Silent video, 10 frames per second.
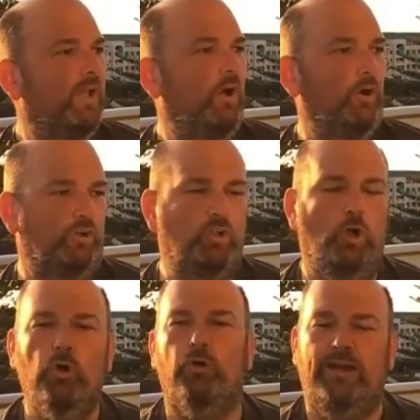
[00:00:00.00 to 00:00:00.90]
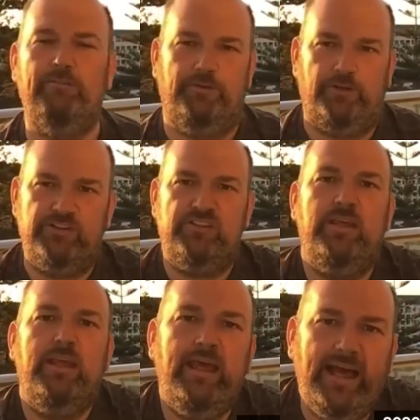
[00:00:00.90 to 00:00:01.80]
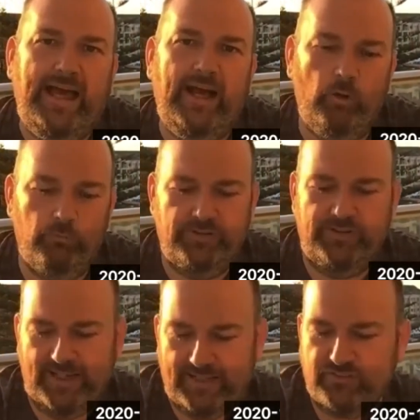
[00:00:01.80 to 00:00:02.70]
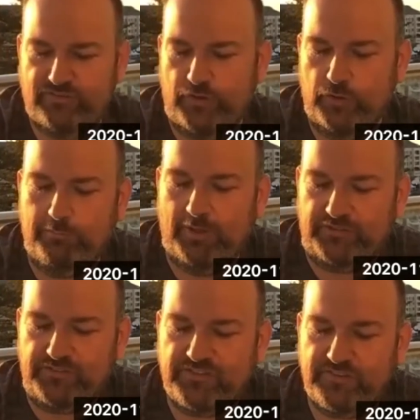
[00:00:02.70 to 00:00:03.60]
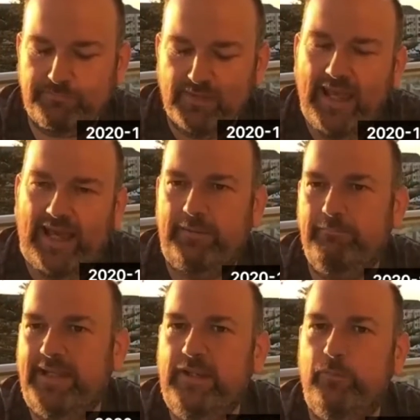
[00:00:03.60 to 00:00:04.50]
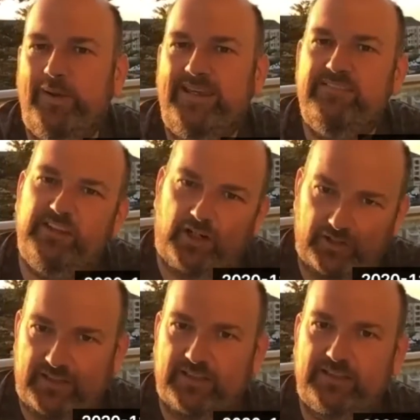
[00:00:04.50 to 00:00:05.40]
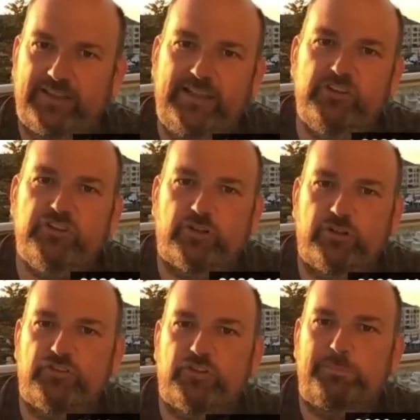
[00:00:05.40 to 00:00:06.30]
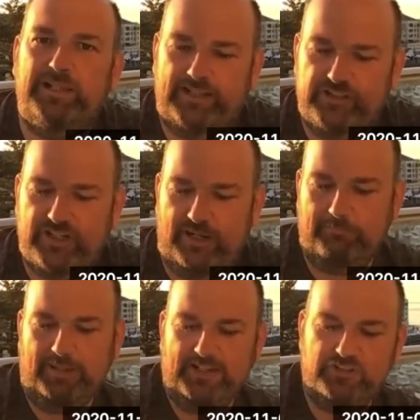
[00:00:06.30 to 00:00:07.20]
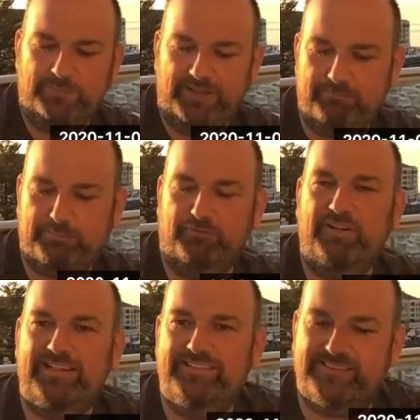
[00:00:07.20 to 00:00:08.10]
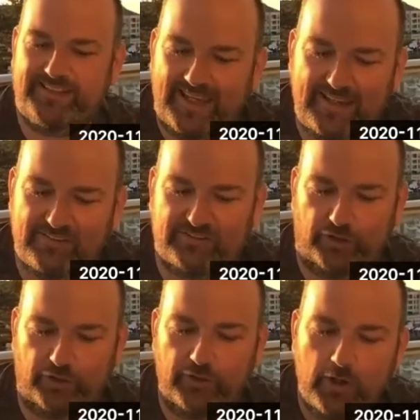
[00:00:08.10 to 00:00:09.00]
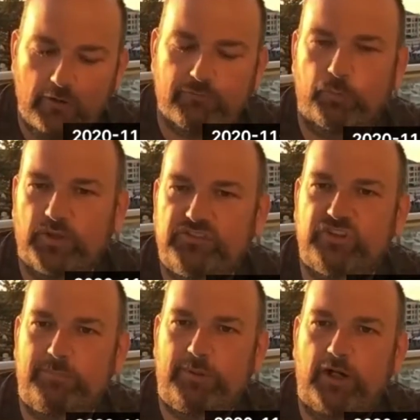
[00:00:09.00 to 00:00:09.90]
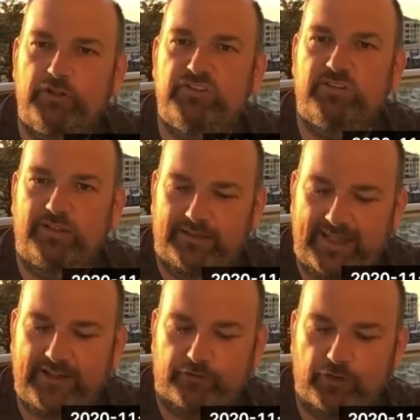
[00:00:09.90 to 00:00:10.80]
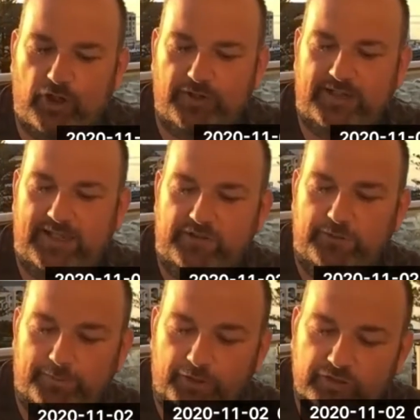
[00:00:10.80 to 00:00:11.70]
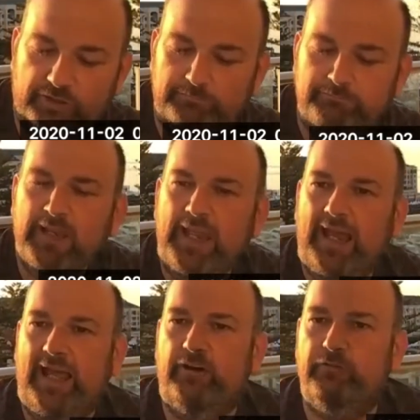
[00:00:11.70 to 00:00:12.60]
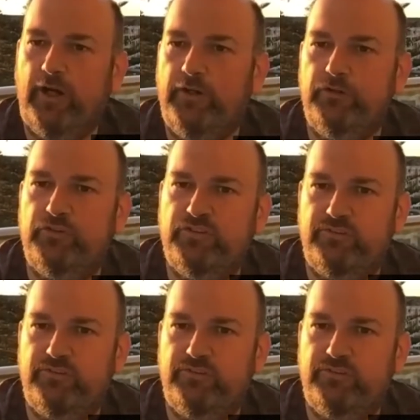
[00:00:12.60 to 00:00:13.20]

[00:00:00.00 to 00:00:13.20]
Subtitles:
our core effort over the next few months. And in many ways, the article in the Journal of Supply Chain Management provides a taster for what's come out later on in the book, and around